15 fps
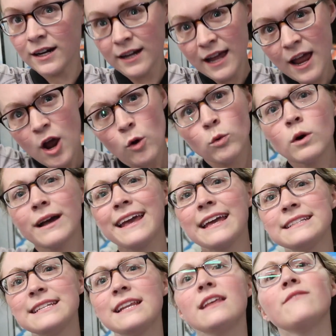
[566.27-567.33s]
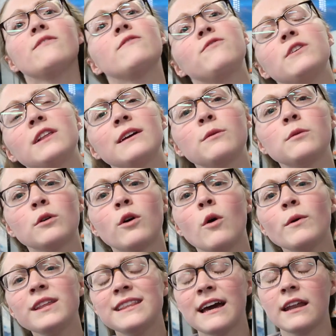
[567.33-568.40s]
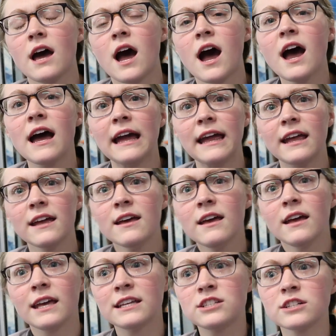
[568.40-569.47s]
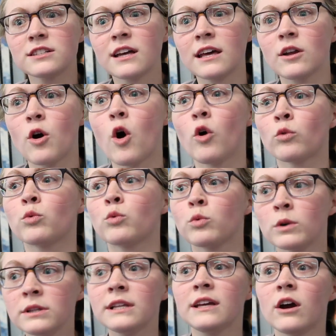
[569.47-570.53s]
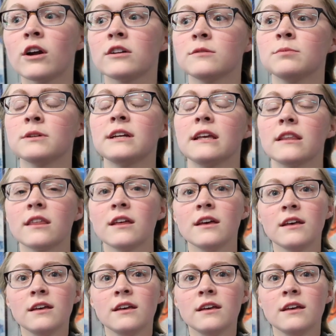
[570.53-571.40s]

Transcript: Yeah, it was definitely well, was hard. It didn't even feel like we were going that high. Yeah. It just got really hard to breathe.